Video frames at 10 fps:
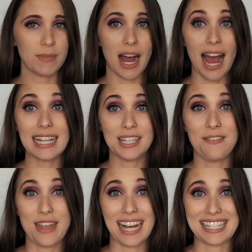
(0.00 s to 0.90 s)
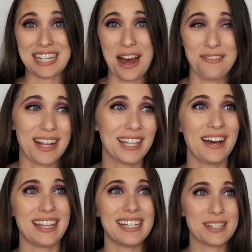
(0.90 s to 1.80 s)
I love that stuff. I
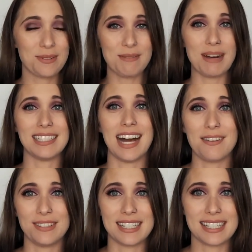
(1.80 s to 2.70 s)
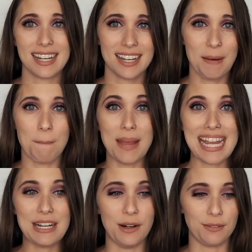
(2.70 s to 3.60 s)
love that is what my life is
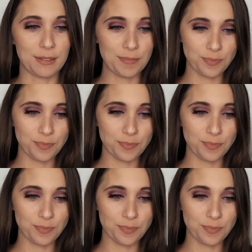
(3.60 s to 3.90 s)
made of